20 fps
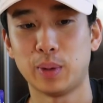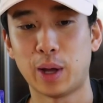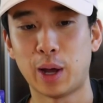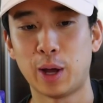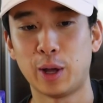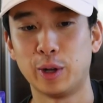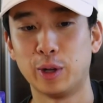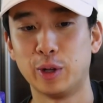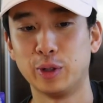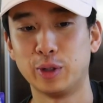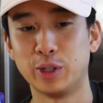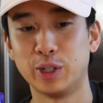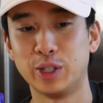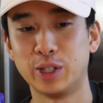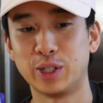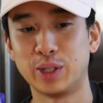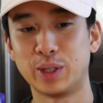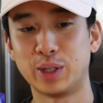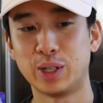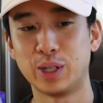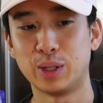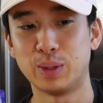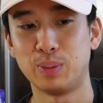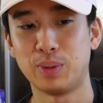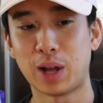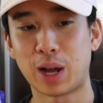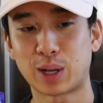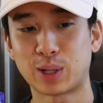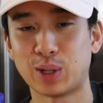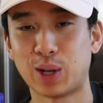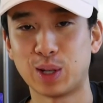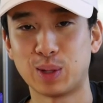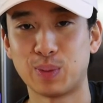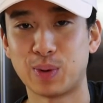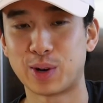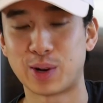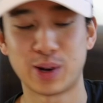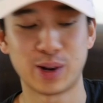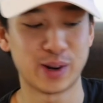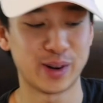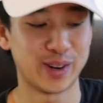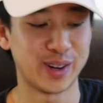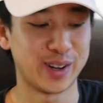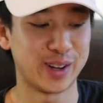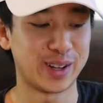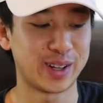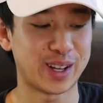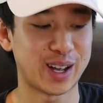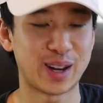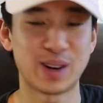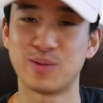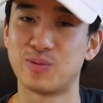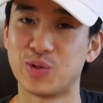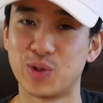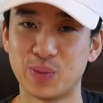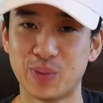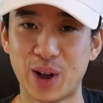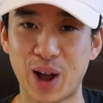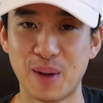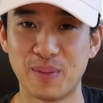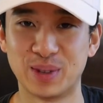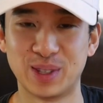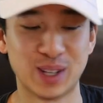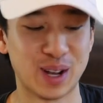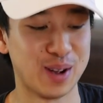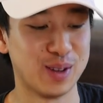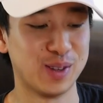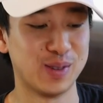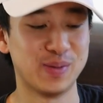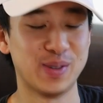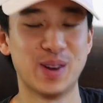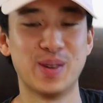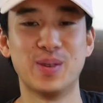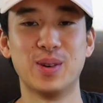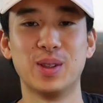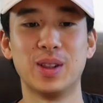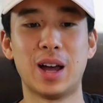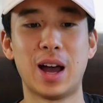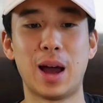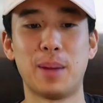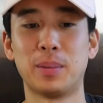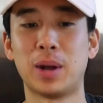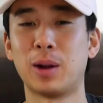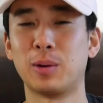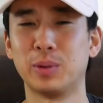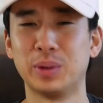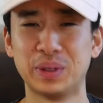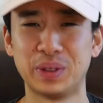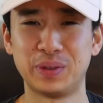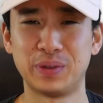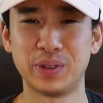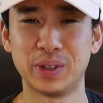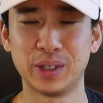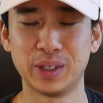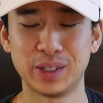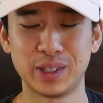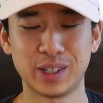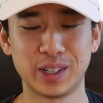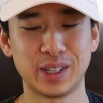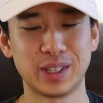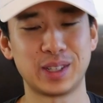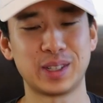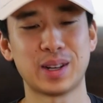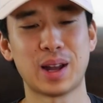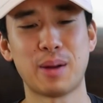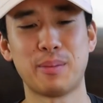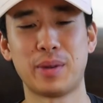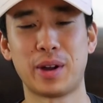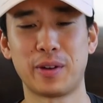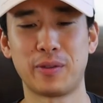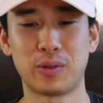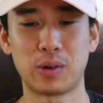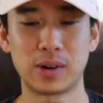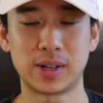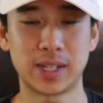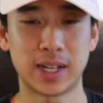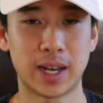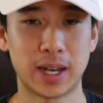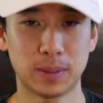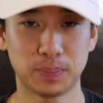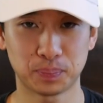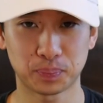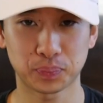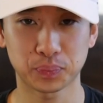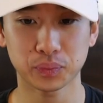I don't know, this black sauce burger kind of ruined my appetite a little bit. I won't lie. I'm not really feeling it. It's not my forte.